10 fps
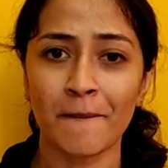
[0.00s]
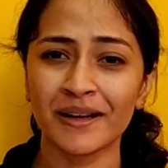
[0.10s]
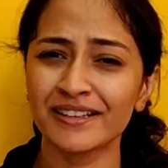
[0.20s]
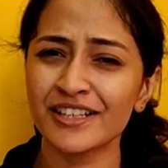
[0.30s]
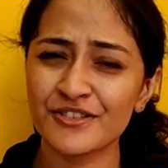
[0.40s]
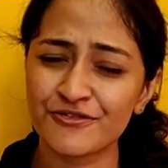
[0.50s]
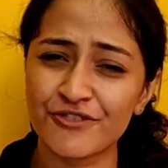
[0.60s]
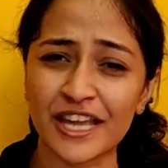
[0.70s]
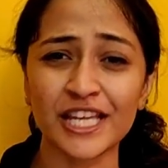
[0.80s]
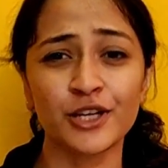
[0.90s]
but it is
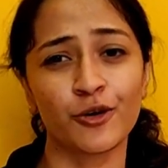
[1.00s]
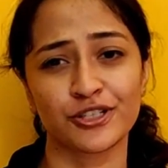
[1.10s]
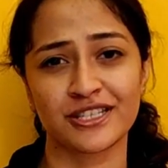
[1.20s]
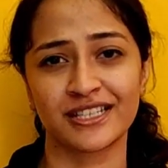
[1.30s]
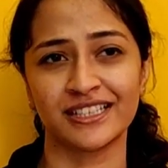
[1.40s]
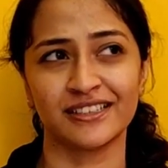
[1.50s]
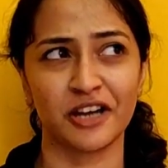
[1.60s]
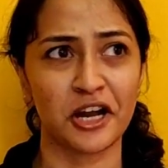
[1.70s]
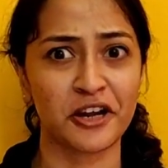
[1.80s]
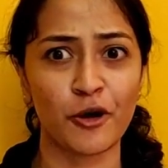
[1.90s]
very
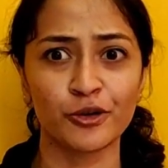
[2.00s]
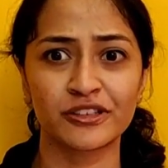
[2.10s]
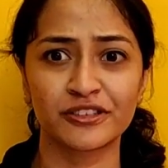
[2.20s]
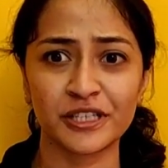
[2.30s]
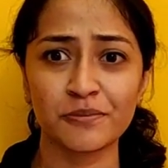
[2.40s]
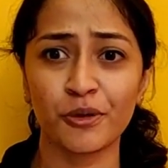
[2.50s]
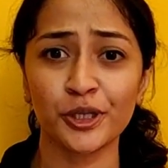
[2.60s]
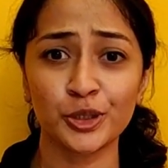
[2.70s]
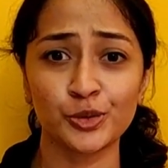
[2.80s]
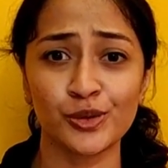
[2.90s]
costly, around
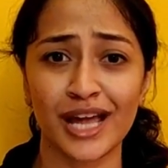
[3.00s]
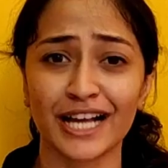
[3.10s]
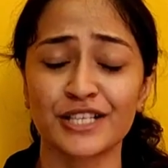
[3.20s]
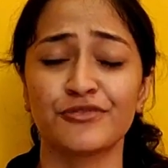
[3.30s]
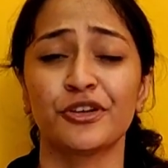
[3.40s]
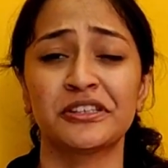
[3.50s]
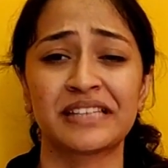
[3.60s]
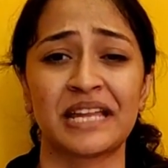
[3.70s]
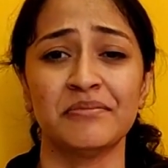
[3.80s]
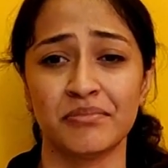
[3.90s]
3.2 lakhs for
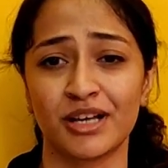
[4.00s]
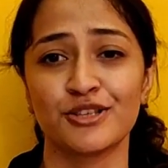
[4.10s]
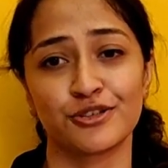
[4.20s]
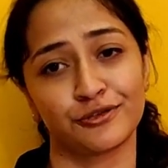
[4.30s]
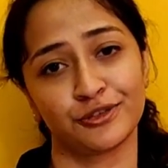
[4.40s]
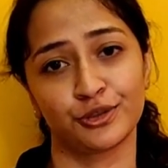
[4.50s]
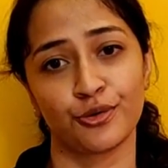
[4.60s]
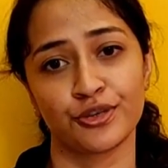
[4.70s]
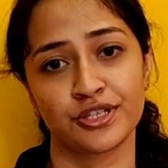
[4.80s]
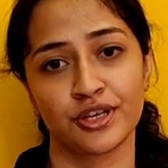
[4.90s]
10 months of the
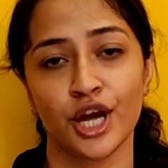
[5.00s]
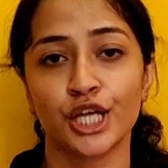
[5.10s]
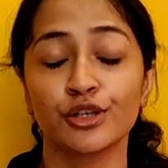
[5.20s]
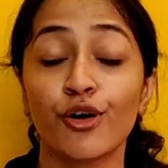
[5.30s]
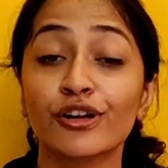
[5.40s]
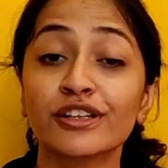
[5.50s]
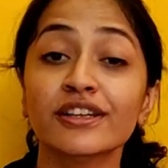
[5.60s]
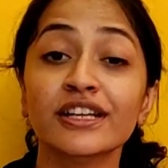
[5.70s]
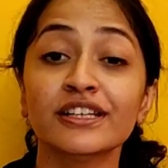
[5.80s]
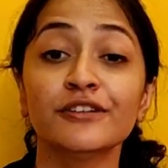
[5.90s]
course. The
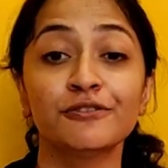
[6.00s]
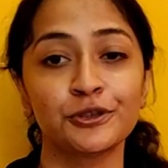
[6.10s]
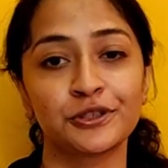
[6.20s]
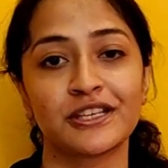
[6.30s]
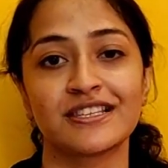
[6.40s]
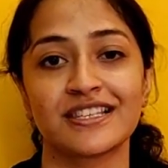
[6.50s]
alternative to